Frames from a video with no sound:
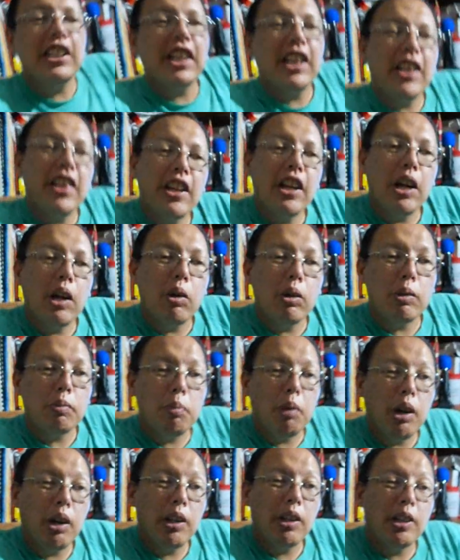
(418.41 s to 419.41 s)
say that I was
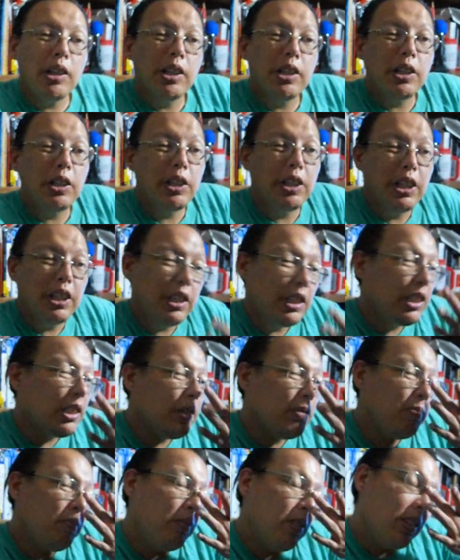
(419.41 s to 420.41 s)
part of the street
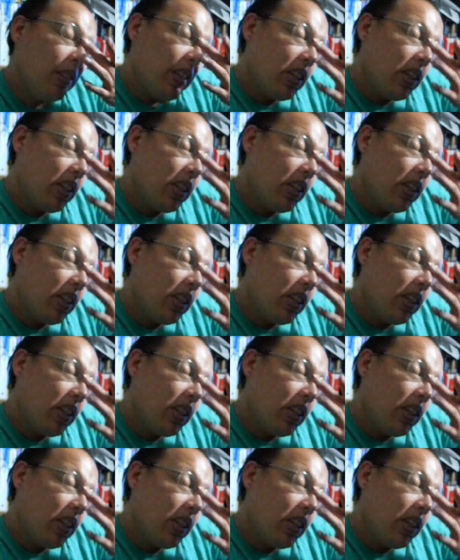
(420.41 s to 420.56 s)
team